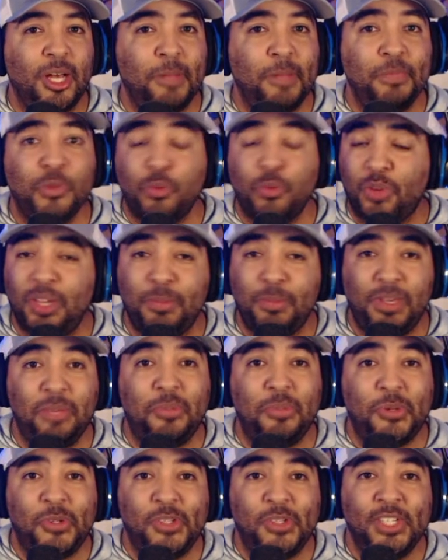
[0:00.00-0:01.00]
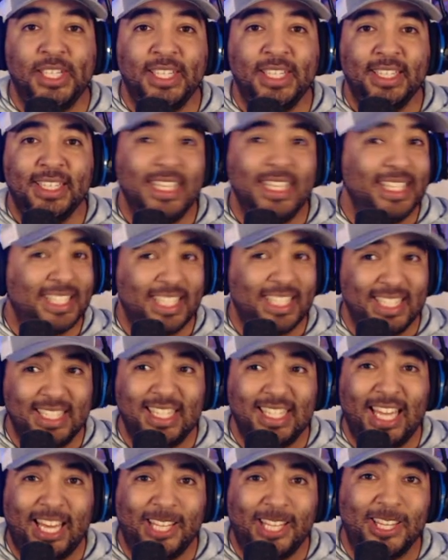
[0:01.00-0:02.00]
3 people, then it's going to
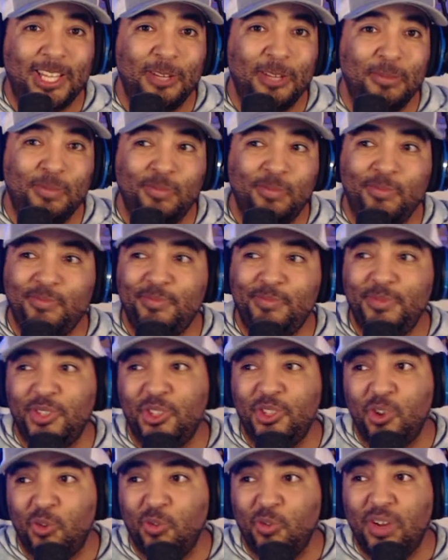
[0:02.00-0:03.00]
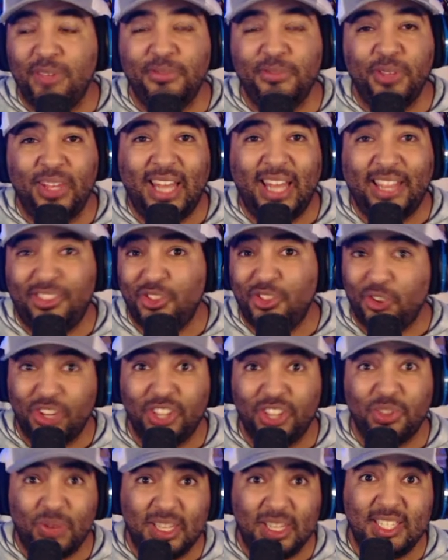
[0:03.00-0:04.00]
take them, you know, roughly like
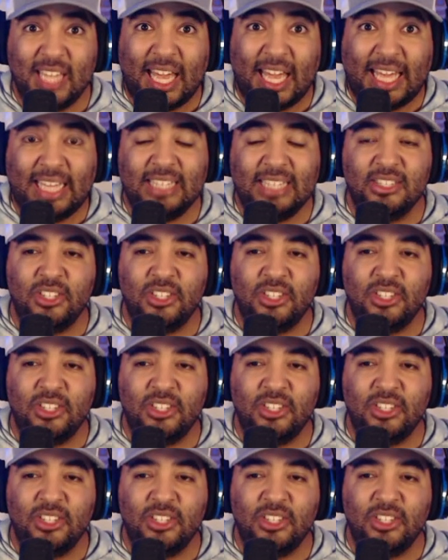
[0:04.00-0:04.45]
33 seconds.